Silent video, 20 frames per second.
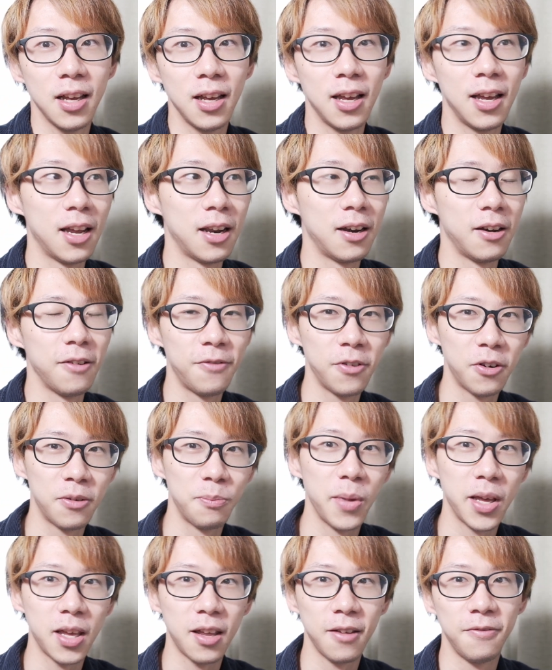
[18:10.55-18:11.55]
And if you're
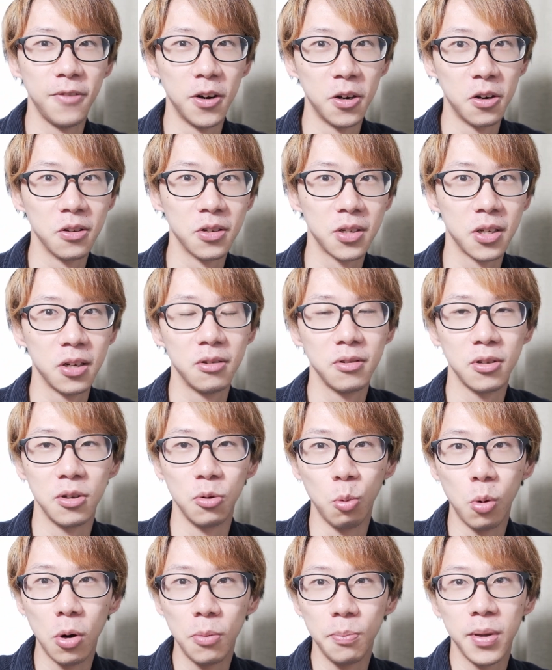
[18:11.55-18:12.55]
making photo zones,
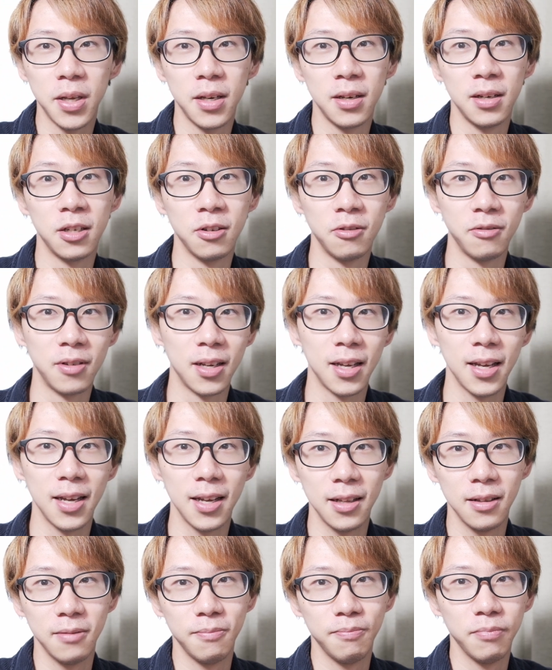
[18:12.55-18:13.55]
you won't be doing
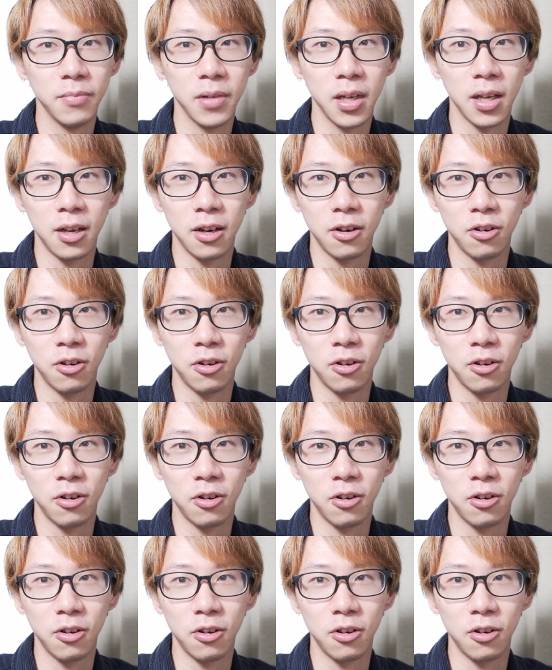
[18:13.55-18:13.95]
like